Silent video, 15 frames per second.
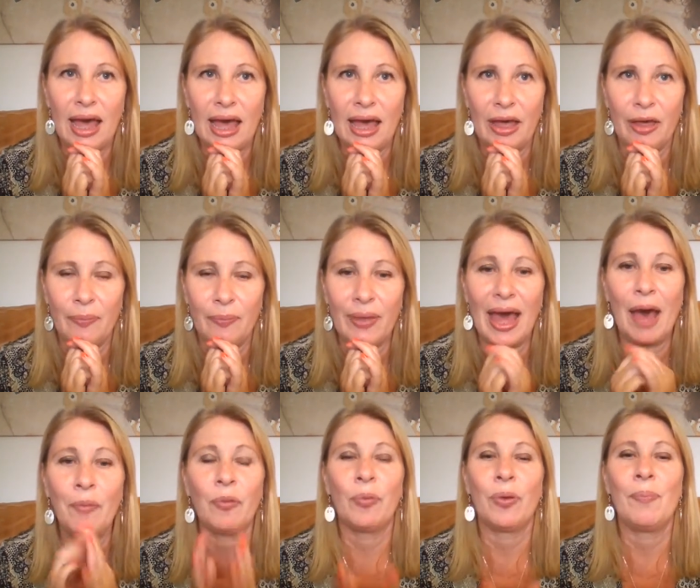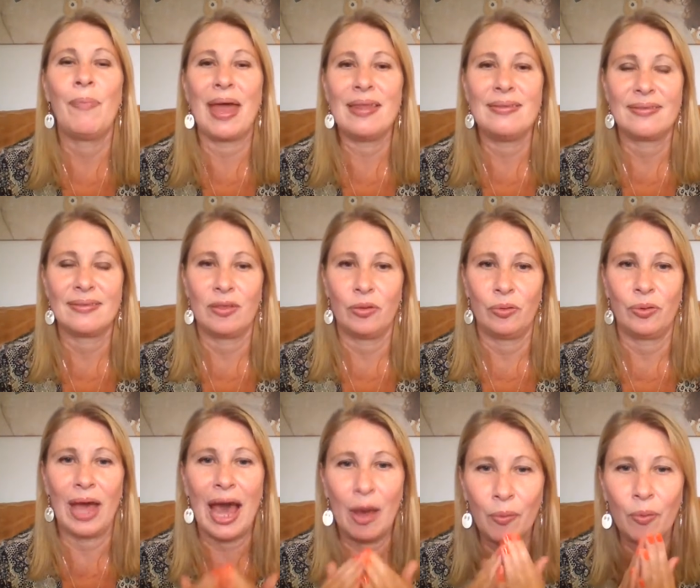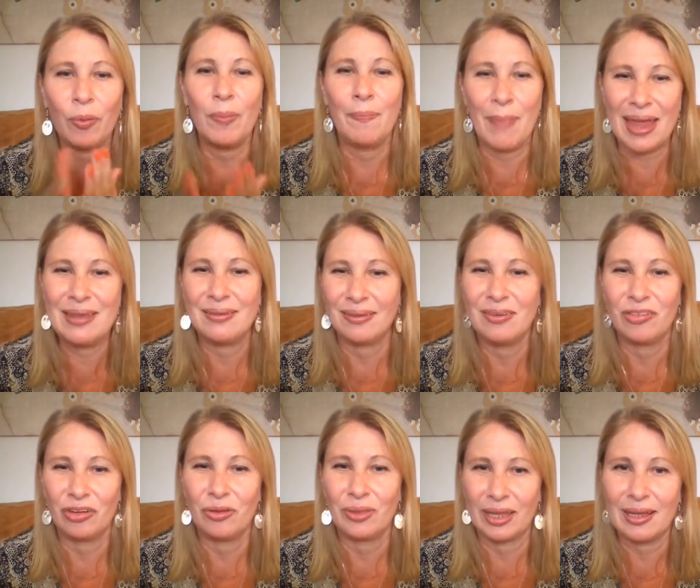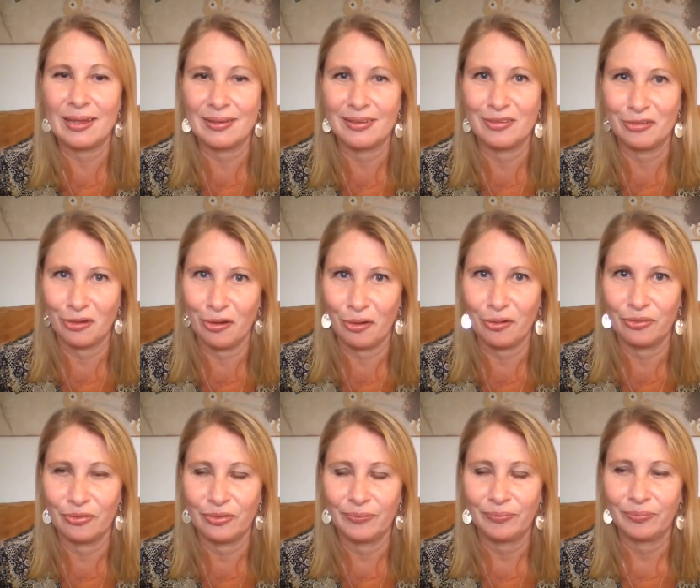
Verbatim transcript: How are we meant to do this stuff?